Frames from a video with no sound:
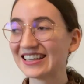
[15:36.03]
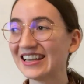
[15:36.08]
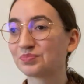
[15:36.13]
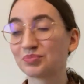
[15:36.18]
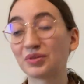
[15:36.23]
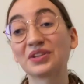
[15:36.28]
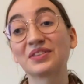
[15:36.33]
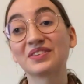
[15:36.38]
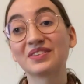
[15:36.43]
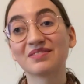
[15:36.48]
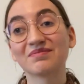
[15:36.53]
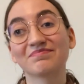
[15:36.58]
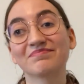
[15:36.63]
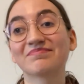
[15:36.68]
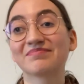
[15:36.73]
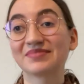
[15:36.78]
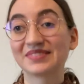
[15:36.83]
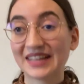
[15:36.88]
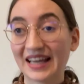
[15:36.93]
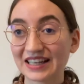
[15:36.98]
but
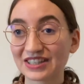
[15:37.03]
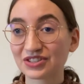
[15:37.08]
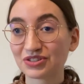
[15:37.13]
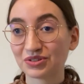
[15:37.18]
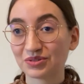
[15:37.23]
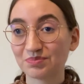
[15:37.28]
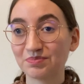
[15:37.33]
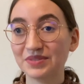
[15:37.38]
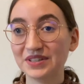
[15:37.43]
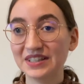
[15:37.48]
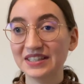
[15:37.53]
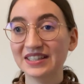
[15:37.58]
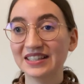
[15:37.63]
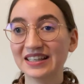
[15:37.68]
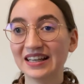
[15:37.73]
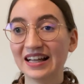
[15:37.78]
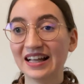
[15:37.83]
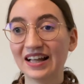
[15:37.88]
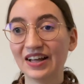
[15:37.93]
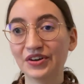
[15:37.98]
that should be
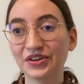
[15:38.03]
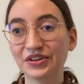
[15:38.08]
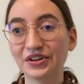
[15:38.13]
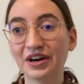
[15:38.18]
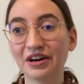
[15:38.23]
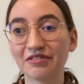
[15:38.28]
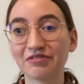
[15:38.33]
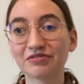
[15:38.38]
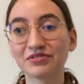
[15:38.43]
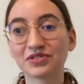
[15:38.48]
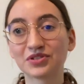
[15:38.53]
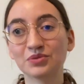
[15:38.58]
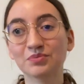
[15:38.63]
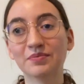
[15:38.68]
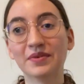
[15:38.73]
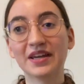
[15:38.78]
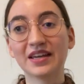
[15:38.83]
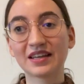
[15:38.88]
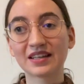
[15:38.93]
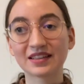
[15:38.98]
enough to
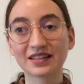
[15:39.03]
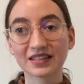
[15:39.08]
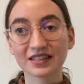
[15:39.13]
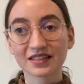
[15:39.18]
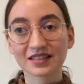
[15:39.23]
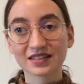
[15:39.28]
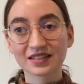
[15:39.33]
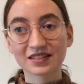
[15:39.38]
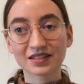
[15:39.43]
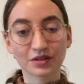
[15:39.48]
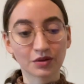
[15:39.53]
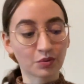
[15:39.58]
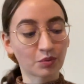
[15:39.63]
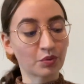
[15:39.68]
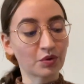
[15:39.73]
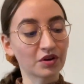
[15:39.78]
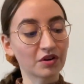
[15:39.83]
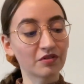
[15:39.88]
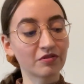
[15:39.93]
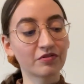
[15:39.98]
make this
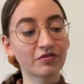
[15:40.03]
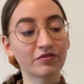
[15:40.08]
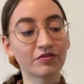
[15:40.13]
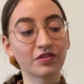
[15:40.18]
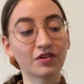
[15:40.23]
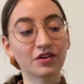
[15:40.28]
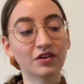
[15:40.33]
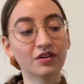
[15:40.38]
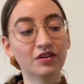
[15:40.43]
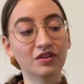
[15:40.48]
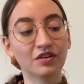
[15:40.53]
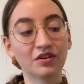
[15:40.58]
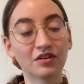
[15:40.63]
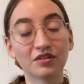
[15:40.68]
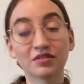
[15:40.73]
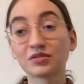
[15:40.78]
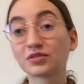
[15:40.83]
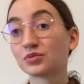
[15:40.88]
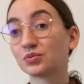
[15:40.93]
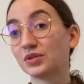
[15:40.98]
with
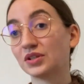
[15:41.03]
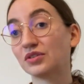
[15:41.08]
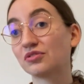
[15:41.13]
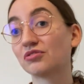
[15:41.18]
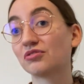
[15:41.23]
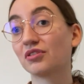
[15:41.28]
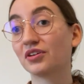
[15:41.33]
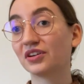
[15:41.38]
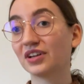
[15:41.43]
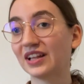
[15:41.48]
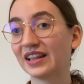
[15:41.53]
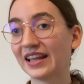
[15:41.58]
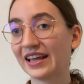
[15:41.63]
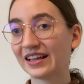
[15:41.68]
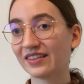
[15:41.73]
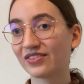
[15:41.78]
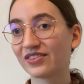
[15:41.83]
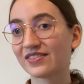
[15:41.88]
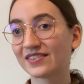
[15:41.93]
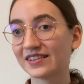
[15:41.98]
3/4
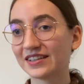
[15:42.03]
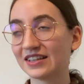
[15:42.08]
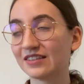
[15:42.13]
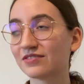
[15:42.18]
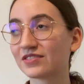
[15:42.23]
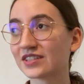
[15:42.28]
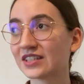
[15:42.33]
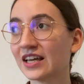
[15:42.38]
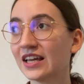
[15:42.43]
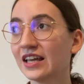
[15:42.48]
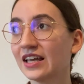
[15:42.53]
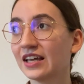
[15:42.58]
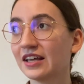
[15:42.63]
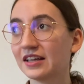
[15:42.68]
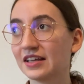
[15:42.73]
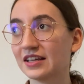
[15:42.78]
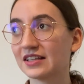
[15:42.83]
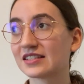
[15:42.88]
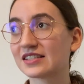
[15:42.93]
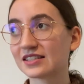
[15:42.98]
length sleeves.
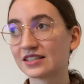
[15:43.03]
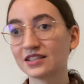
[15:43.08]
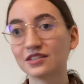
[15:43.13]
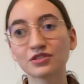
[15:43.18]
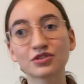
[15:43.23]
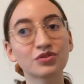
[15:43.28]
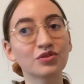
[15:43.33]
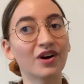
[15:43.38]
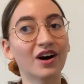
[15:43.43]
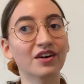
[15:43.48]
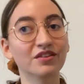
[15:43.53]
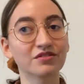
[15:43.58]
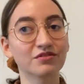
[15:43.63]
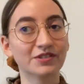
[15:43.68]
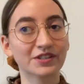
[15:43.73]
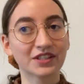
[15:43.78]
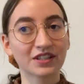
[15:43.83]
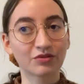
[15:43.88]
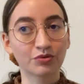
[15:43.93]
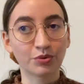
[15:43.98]
It's still 200
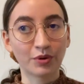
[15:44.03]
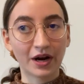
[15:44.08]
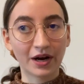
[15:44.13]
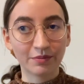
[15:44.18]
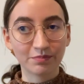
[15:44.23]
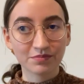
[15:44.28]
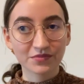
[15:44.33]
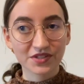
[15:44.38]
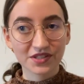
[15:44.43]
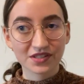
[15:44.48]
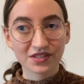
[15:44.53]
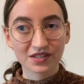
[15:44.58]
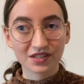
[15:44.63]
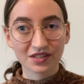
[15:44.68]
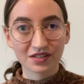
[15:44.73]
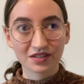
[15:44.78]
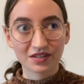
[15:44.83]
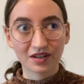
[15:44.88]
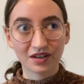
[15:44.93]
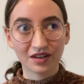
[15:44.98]
grams,
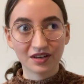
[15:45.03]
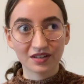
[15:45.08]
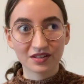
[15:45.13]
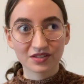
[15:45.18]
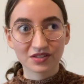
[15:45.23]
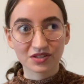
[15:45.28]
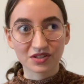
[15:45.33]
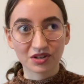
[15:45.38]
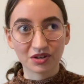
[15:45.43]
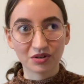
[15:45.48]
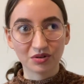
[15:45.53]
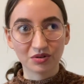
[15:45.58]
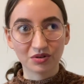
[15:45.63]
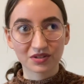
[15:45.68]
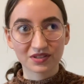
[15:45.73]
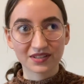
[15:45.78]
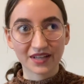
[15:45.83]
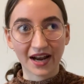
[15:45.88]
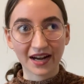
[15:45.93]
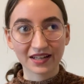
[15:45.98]
so
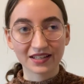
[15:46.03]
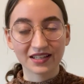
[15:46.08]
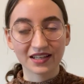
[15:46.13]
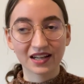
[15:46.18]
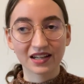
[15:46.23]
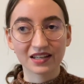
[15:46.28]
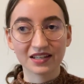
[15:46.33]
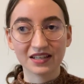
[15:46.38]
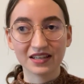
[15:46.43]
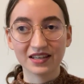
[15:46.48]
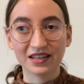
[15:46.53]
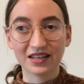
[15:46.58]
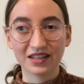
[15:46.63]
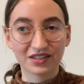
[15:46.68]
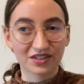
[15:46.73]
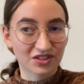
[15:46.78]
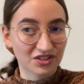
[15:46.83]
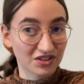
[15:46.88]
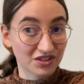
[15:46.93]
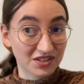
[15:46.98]
technically
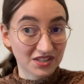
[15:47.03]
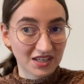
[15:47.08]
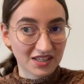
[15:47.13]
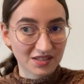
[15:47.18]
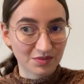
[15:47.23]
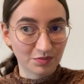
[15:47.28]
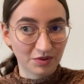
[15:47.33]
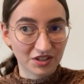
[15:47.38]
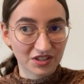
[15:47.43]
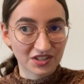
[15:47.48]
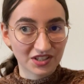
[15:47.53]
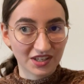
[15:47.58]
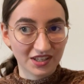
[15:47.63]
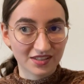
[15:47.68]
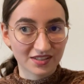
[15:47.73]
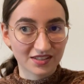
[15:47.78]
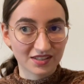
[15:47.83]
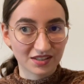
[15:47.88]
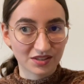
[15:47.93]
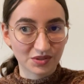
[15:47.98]
it's just as much as
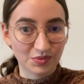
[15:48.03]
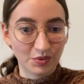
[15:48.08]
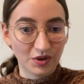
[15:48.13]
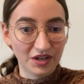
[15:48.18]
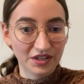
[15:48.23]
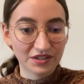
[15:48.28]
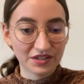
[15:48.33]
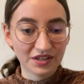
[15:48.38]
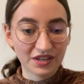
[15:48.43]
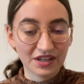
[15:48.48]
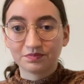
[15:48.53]
this one,